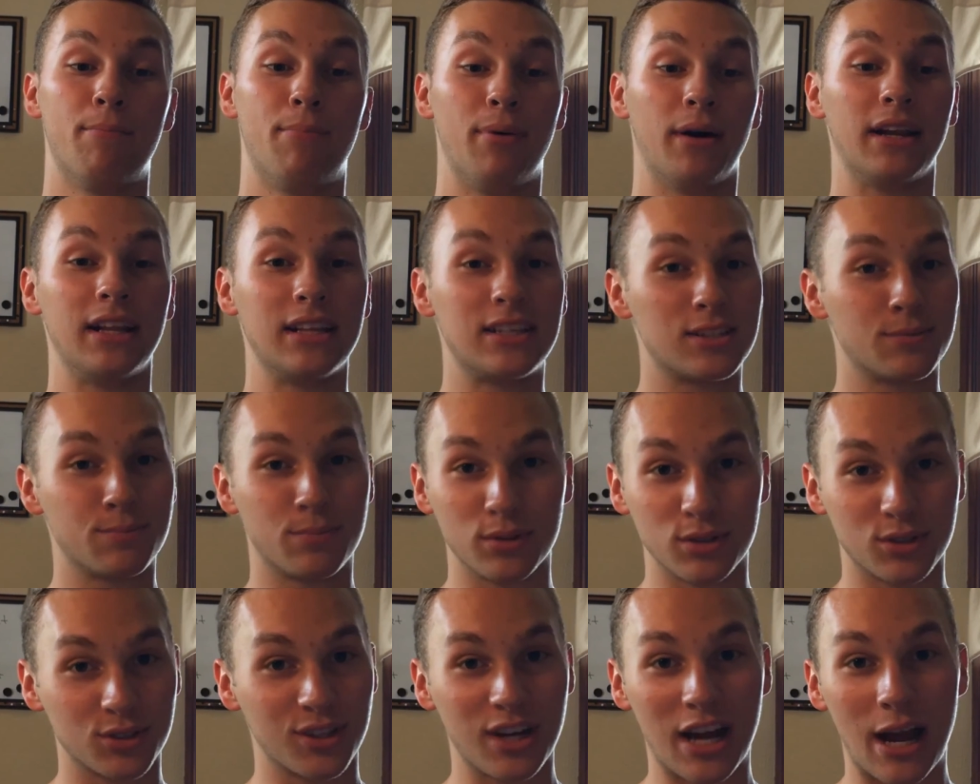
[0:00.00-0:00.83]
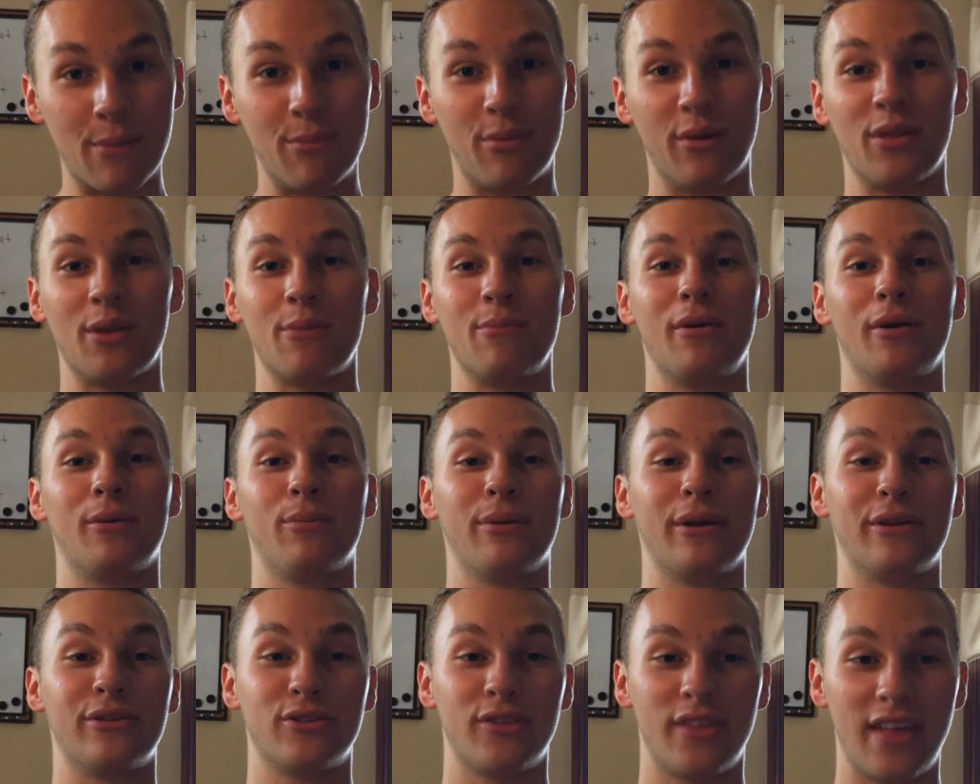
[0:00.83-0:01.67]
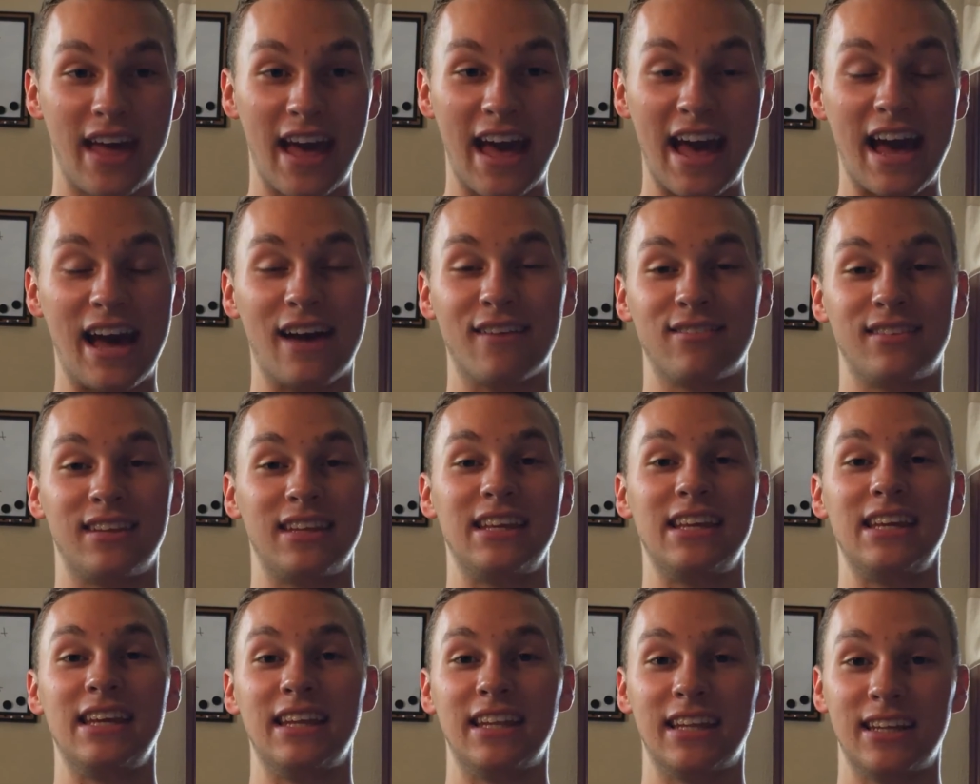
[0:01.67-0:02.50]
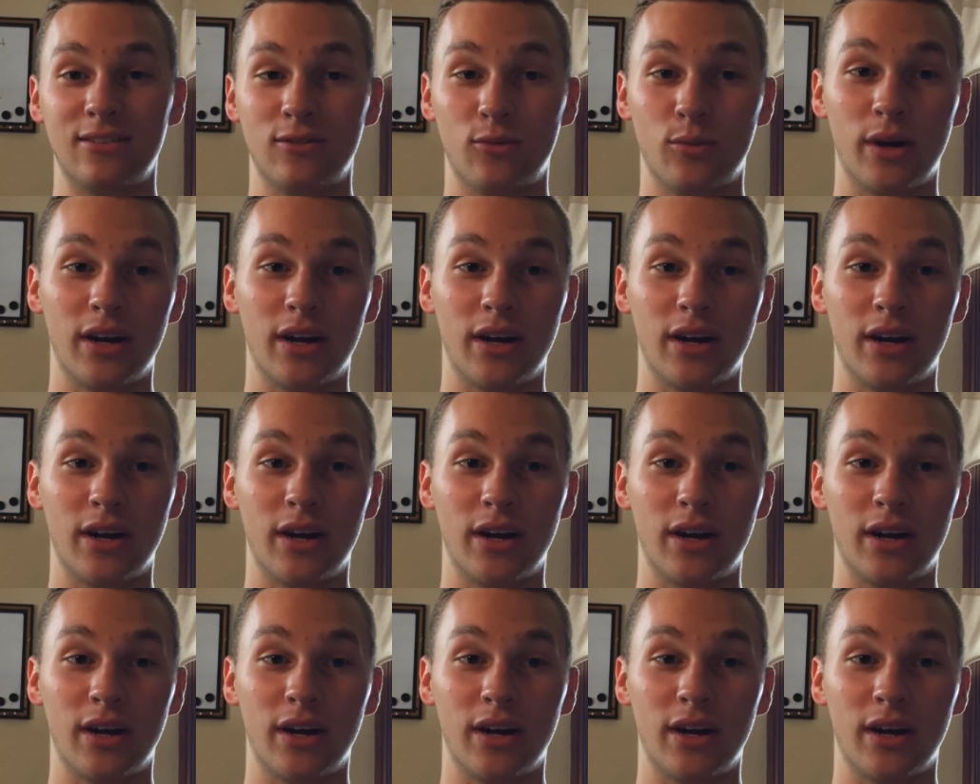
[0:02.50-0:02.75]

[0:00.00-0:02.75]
But it's prescribed on the meal plan, so they have to eat it.